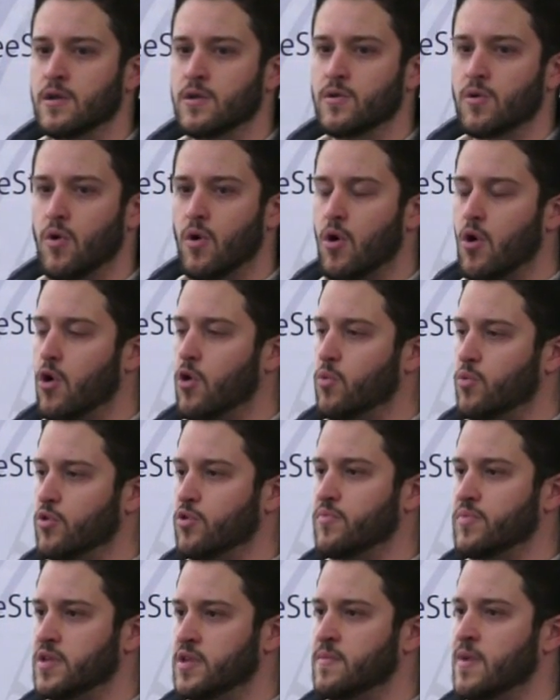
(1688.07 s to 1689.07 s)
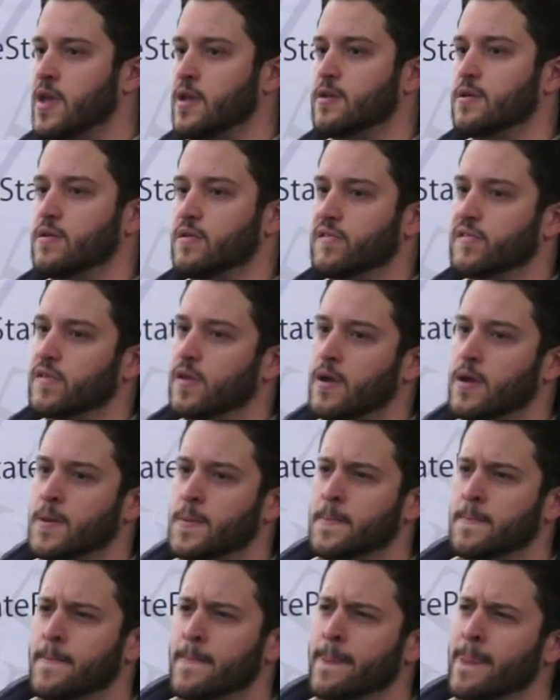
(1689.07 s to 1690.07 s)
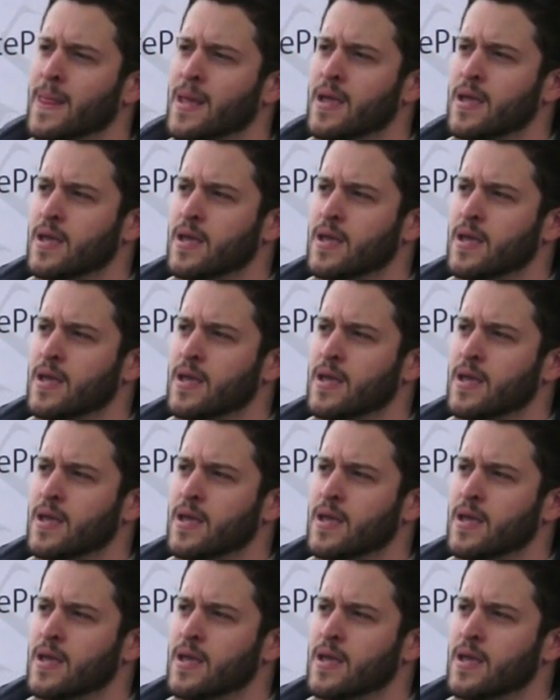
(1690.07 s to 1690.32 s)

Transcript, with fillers: you know, all will be makers. Um,